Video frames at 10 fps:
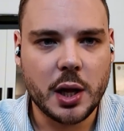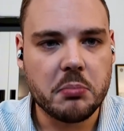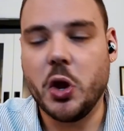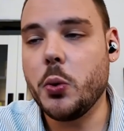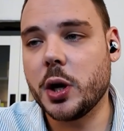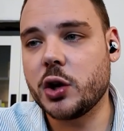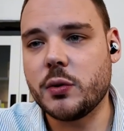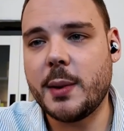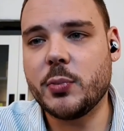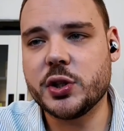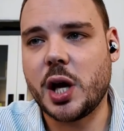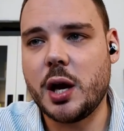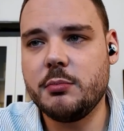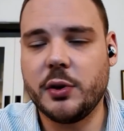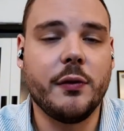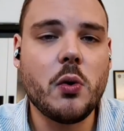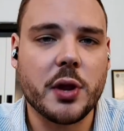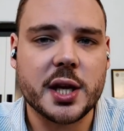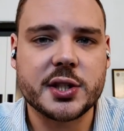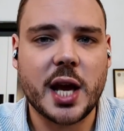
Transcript: No one could remember a time before this.